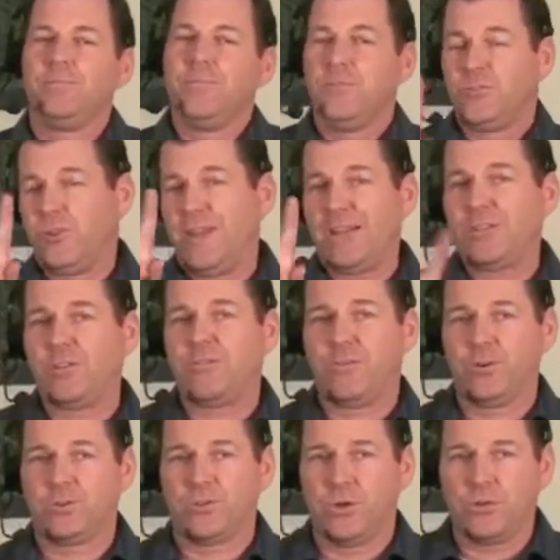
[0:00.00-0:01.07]
So that's the
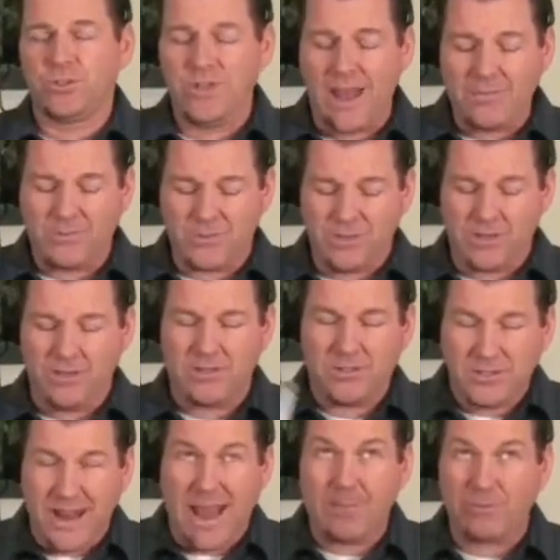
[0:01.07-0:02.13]
first stroke,
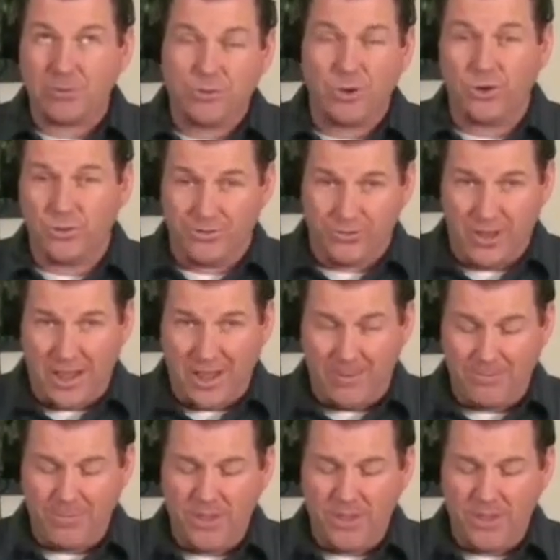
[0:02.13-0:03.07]
snap stroke flam.